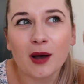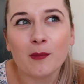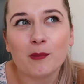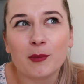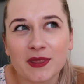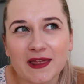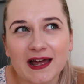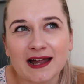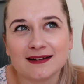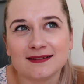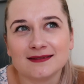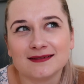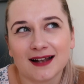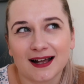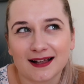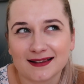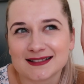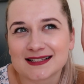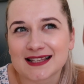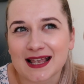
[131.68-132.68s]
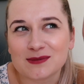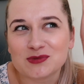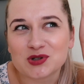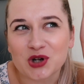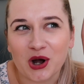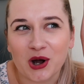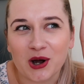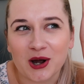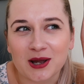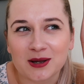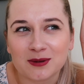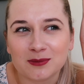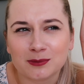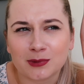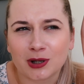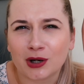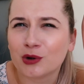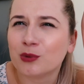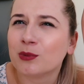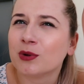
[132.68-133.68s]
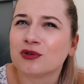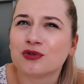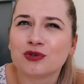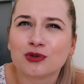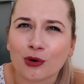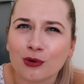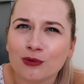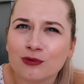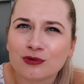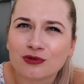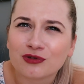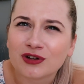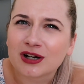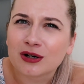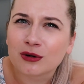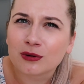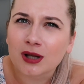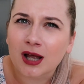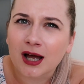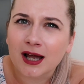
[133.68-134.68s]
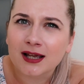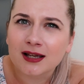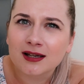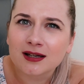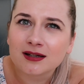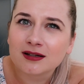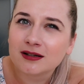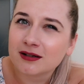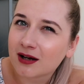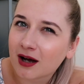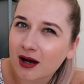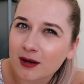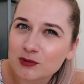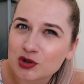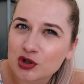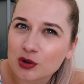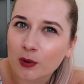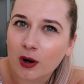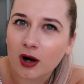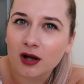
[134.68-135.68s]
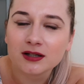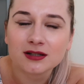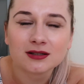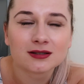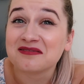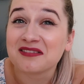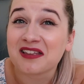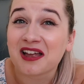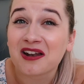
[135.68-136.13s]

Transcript: But then at the same time, I almost don't feel like I'm due on.